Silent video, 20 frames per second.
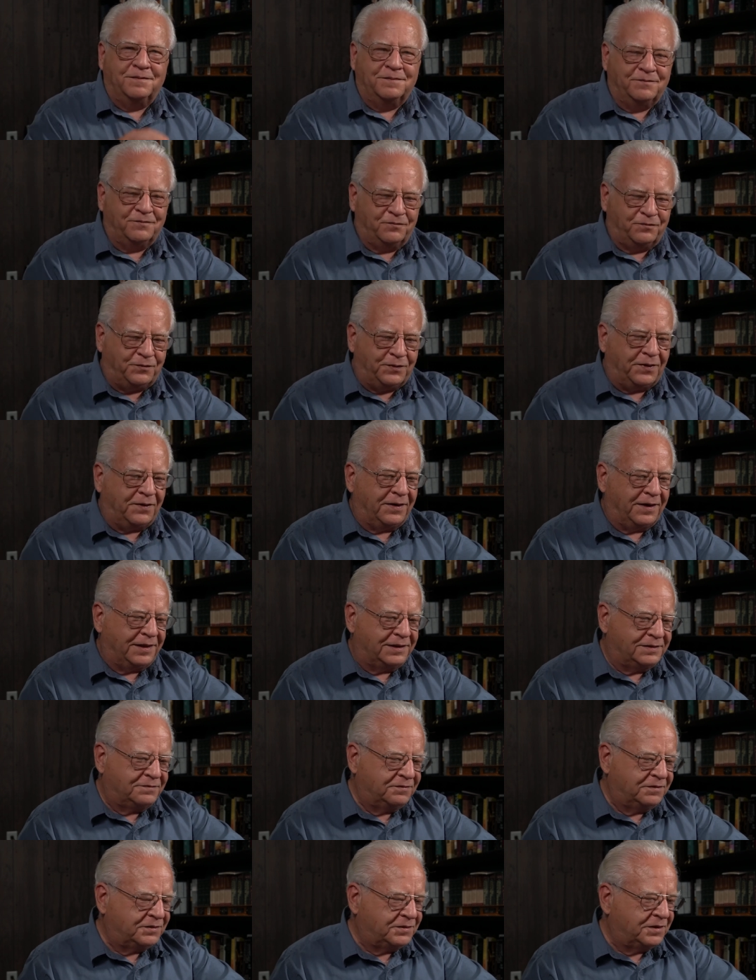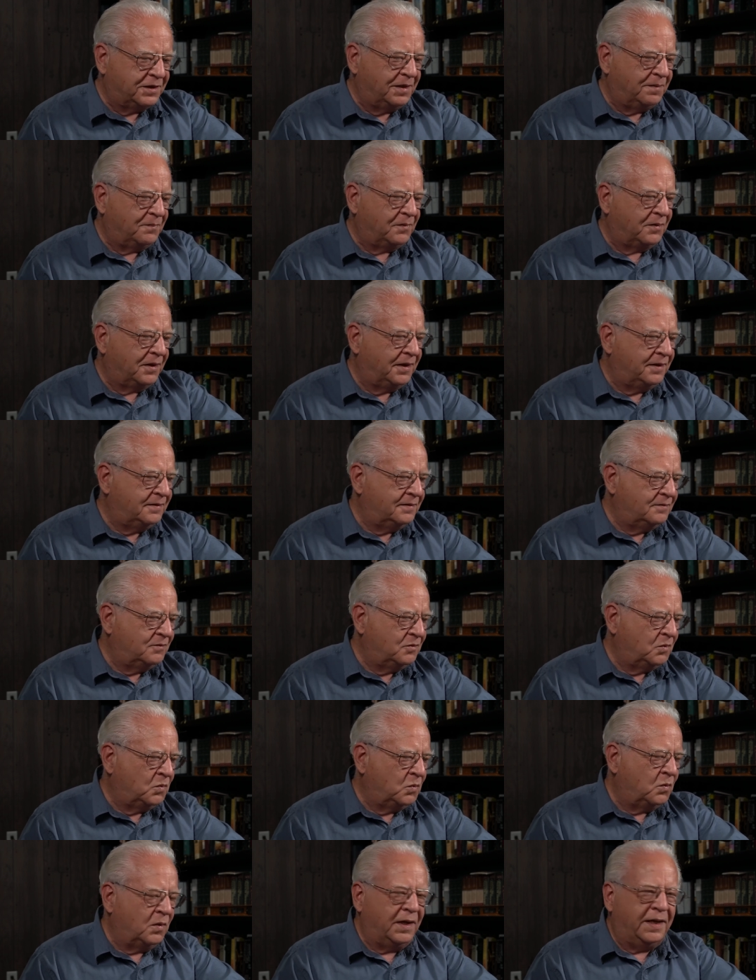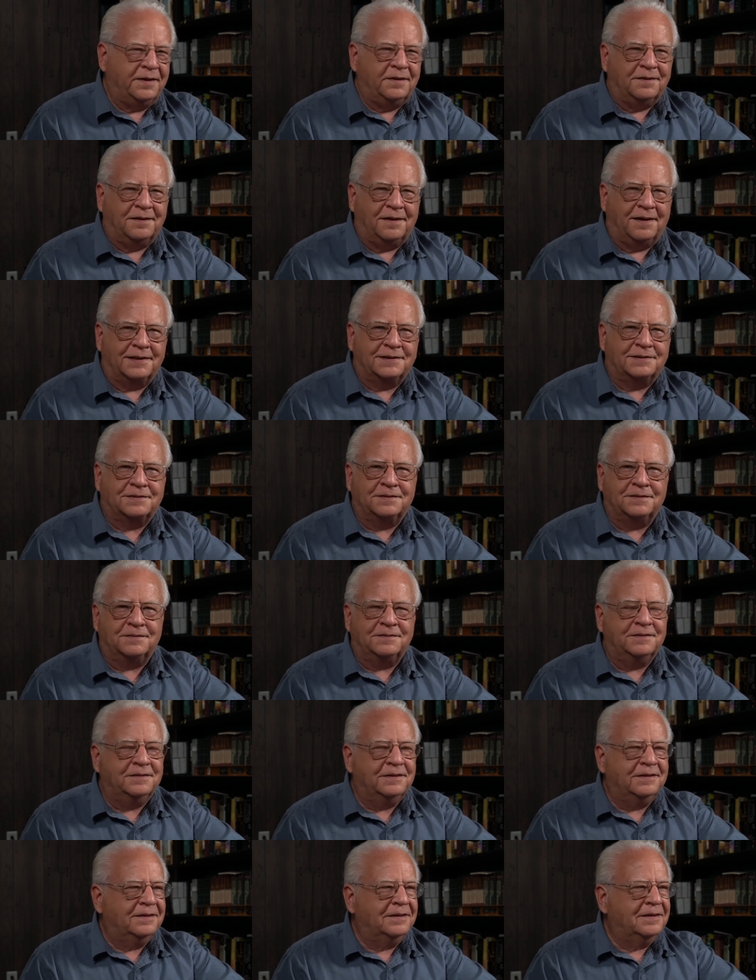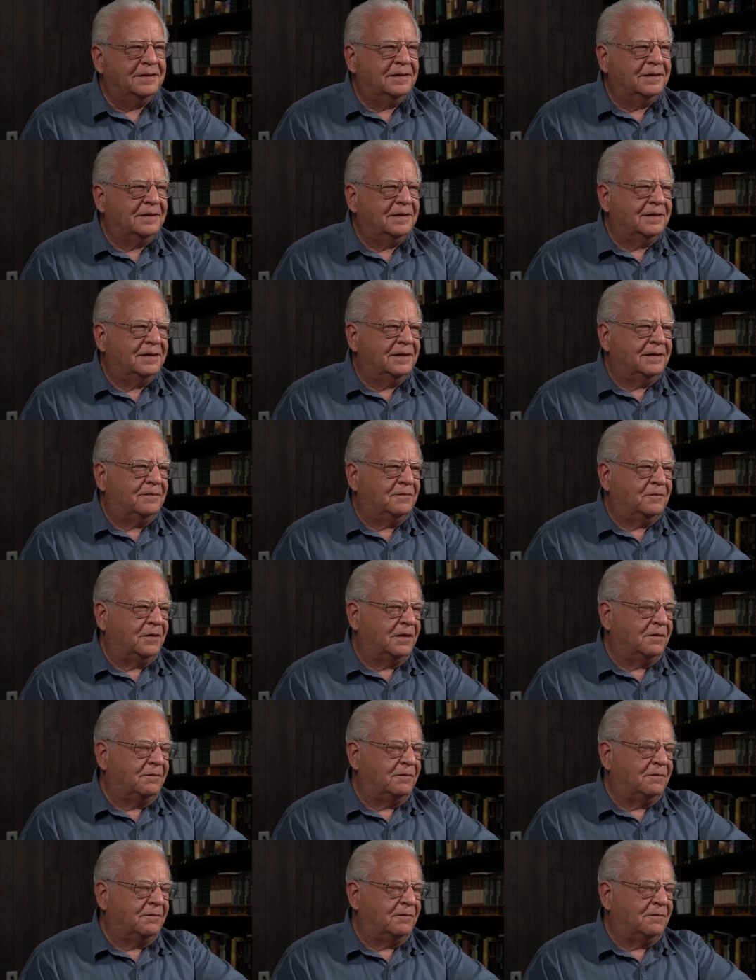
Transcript: variants of the same breed, Wyandottes. And one